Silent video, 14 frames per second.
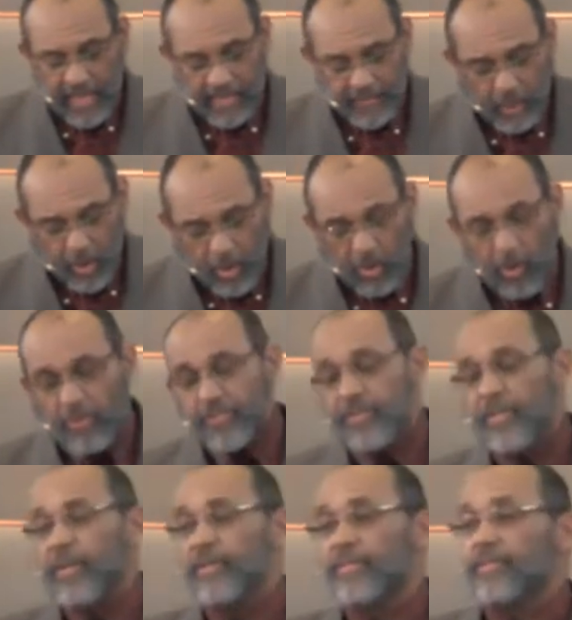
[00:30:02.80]
caused
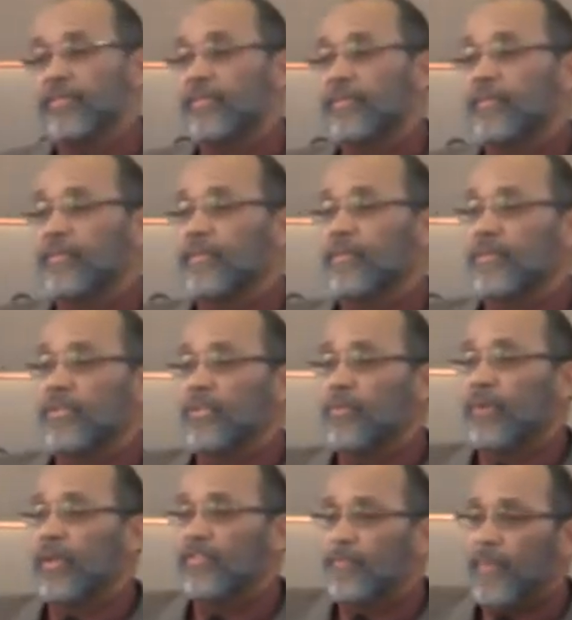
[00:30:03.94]
us to
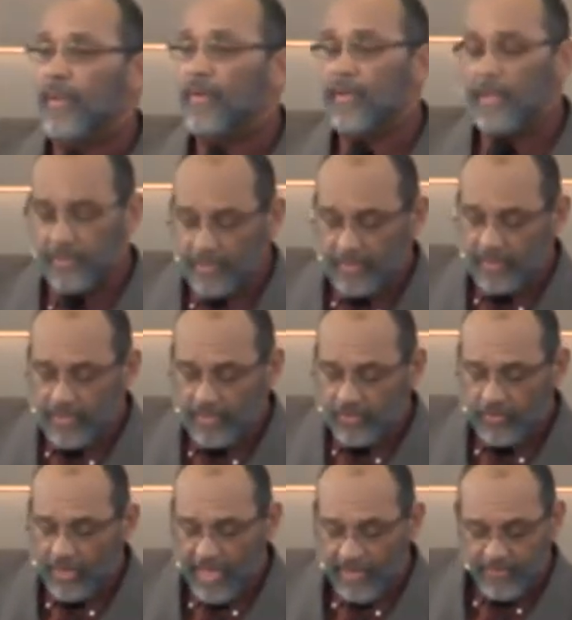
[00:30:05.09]
experience these
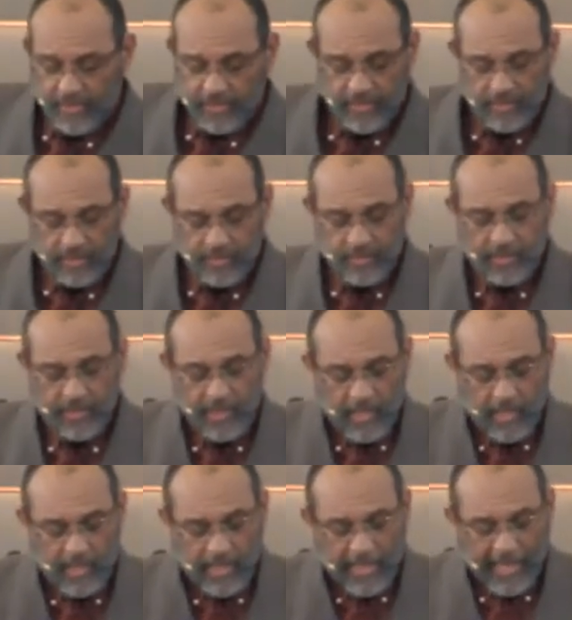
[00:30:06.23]
travesties,
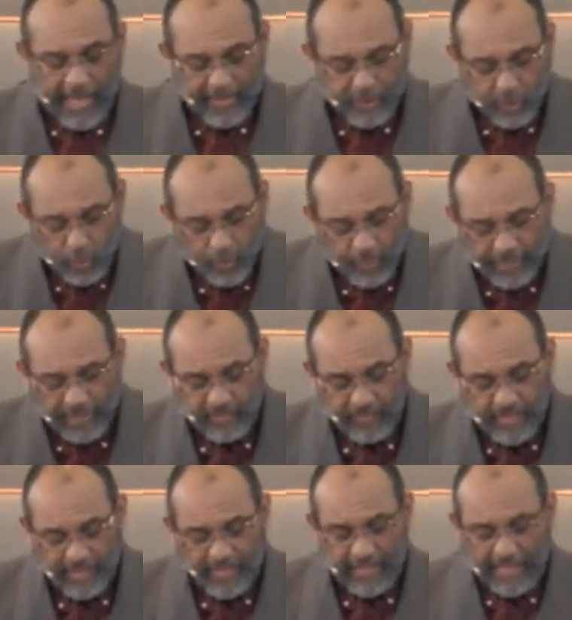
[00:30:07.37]
I do believe that
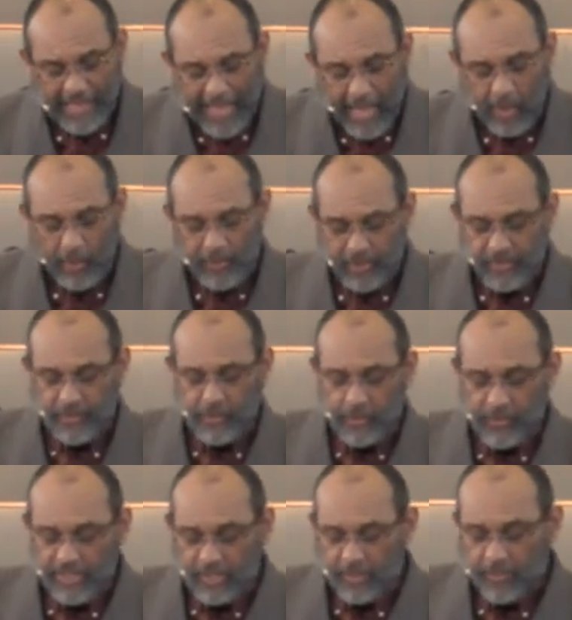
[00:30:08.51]
He allowed us to
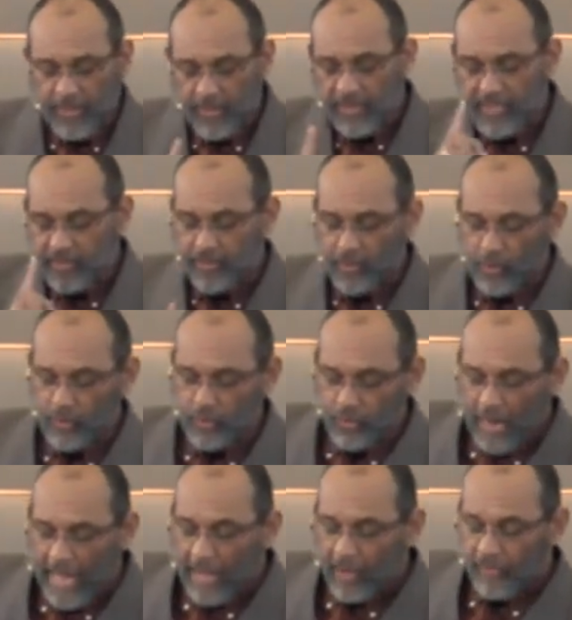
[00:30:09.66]
experience those
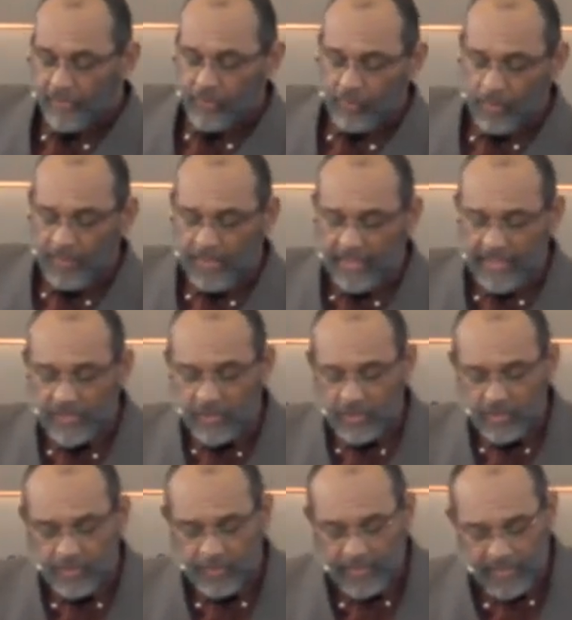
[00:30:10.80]
trials and
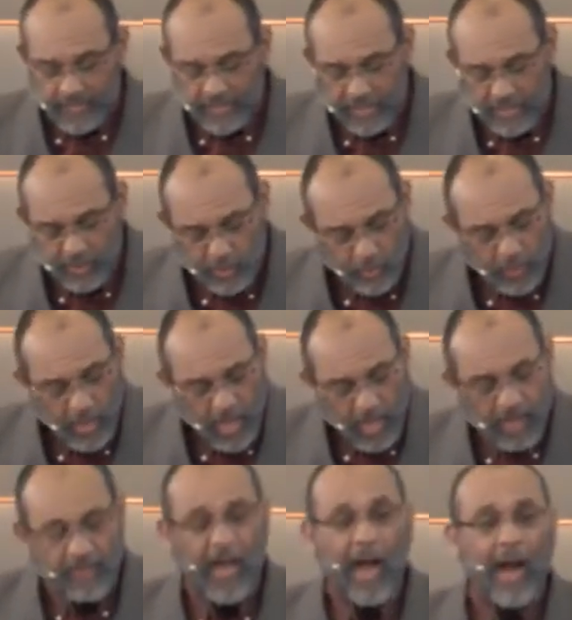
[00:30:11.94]
tribulations because He knew
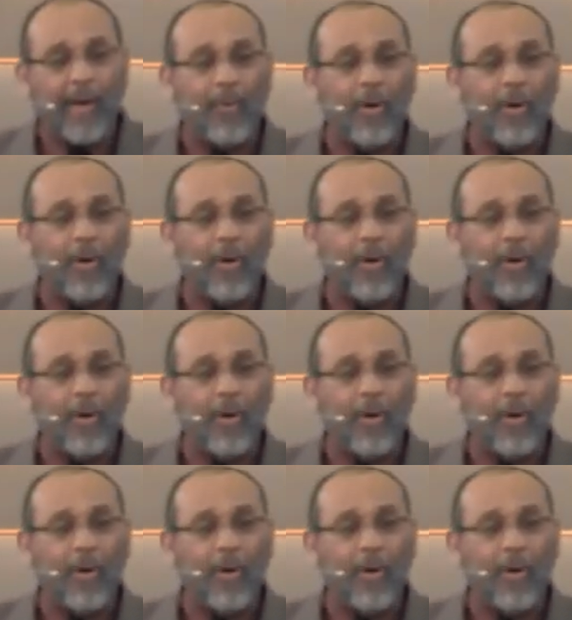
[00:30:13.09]
of our